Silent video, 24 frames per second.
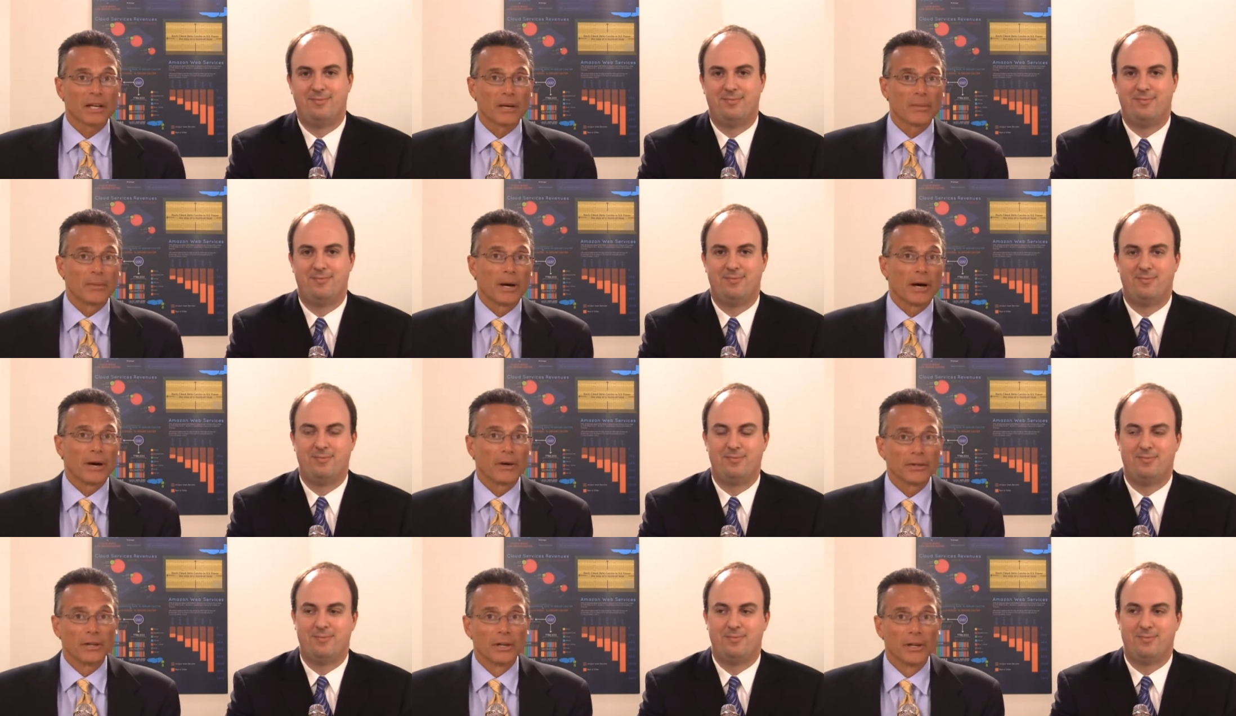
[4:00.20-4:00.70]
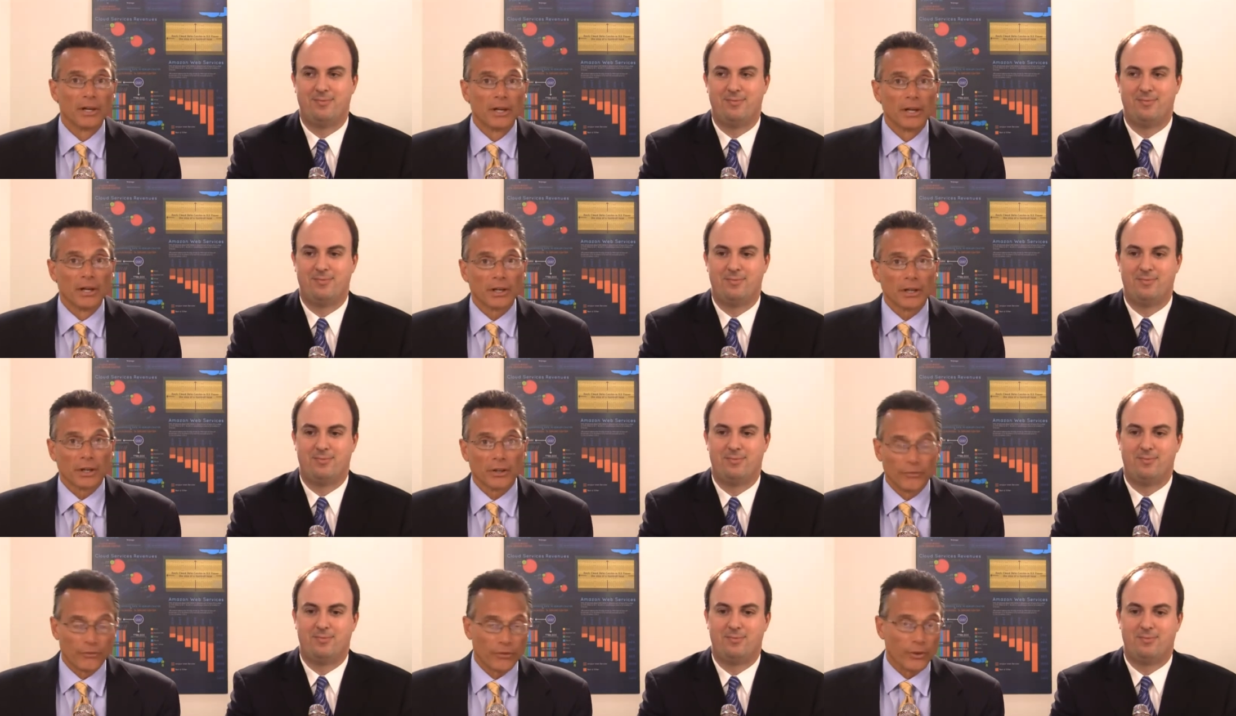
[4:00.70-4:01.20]
Speaker 1: about
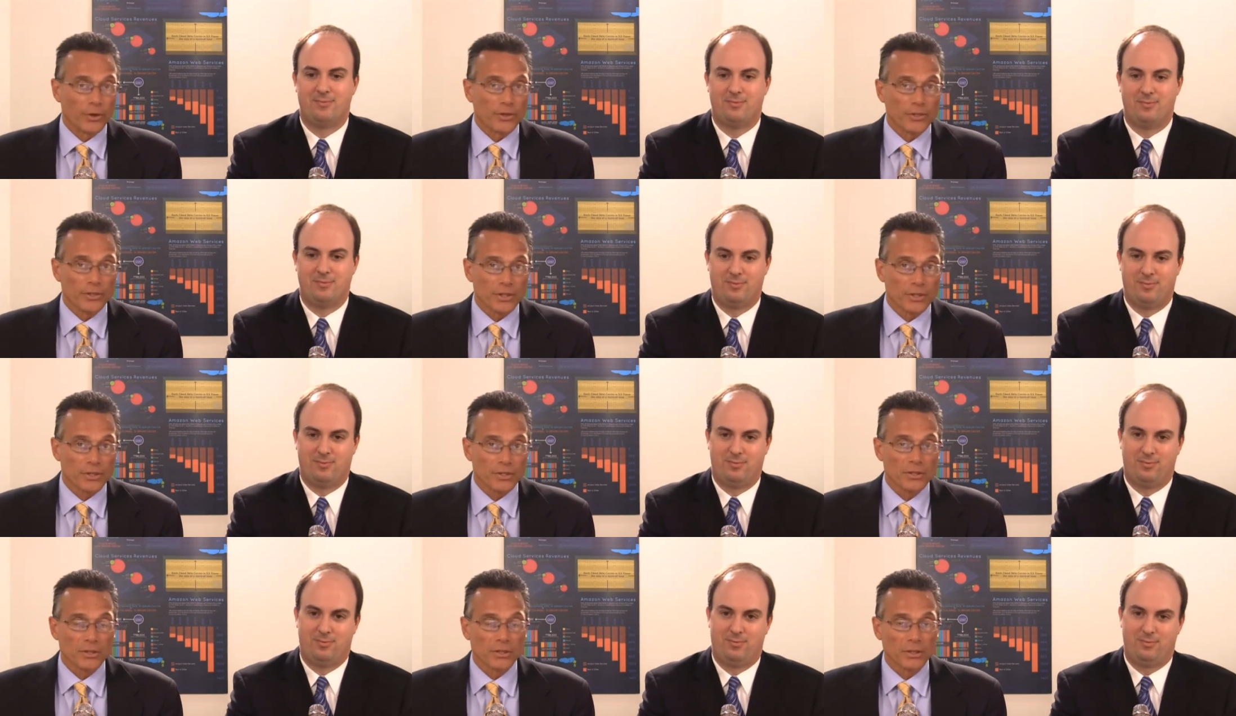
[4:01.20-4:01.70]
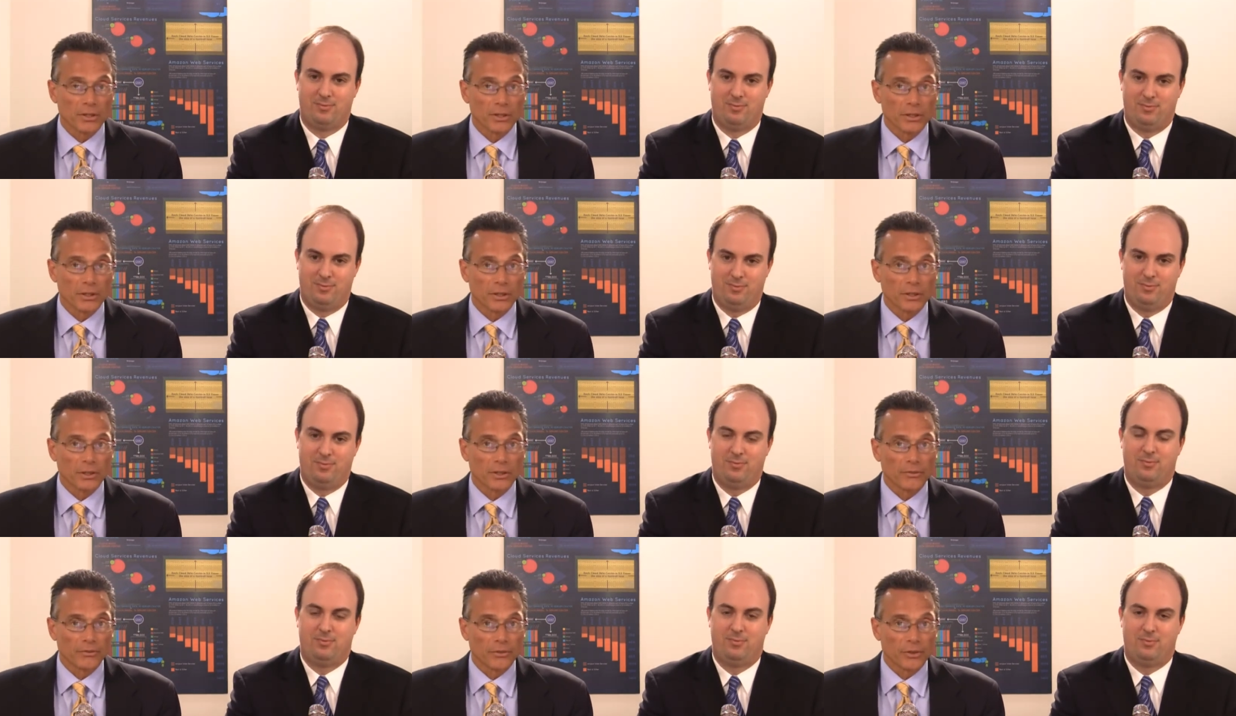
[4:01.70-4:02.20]
convergence,
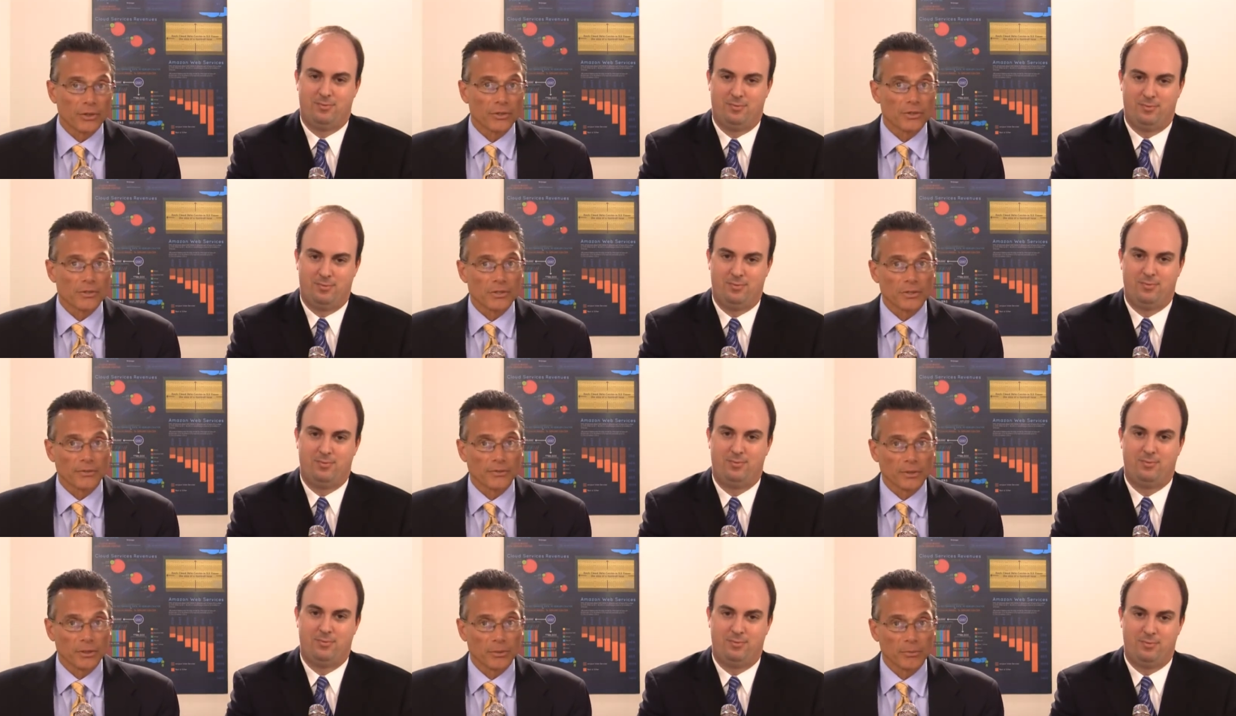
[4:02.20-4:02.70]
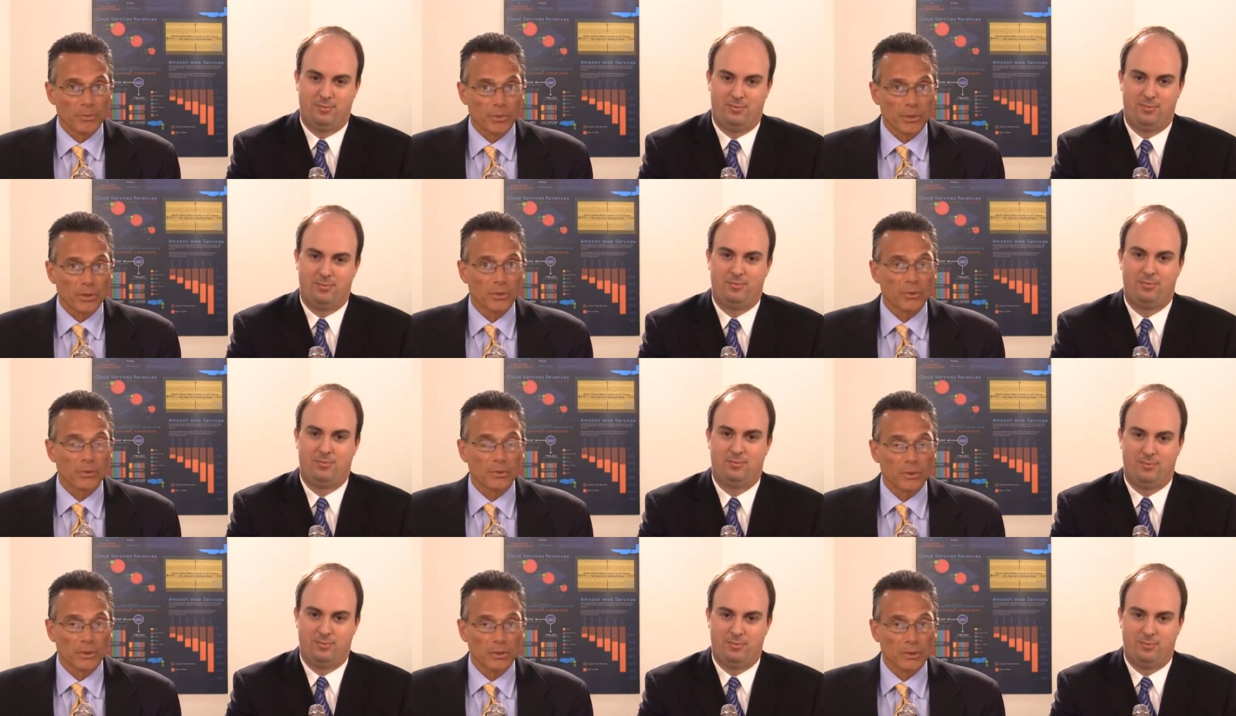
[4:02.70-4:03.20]
the convergence of
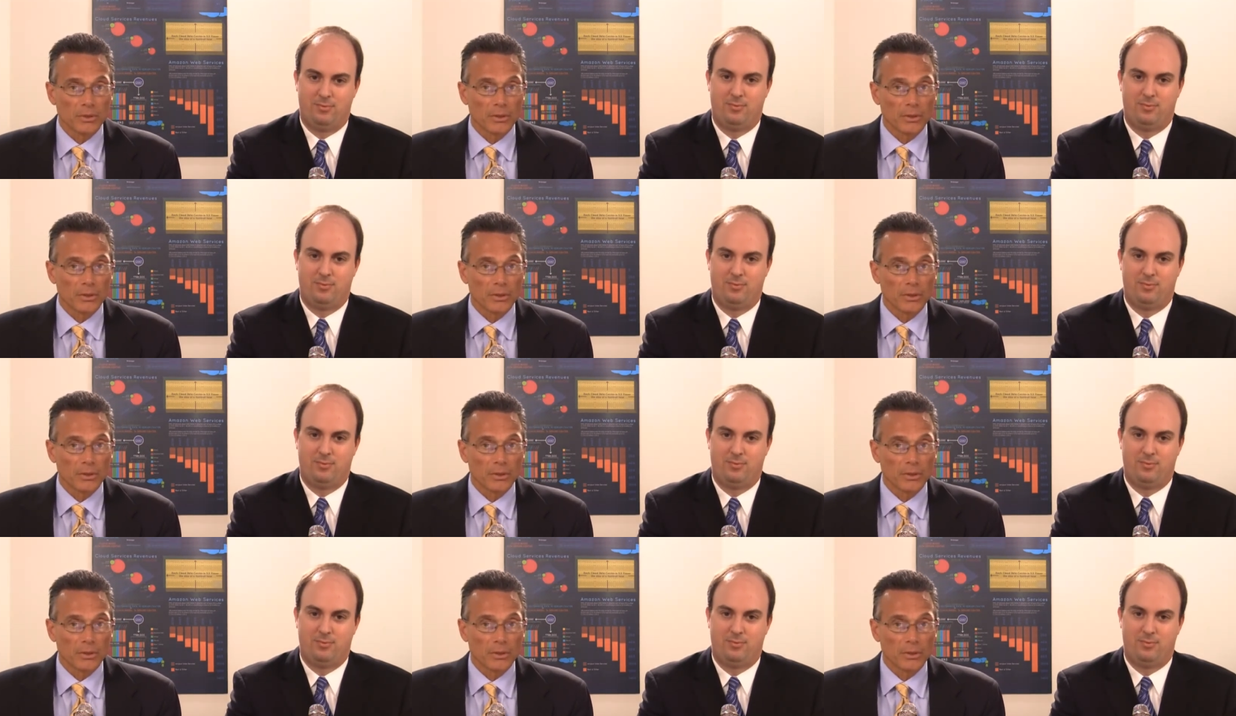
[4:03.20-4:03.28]
compute,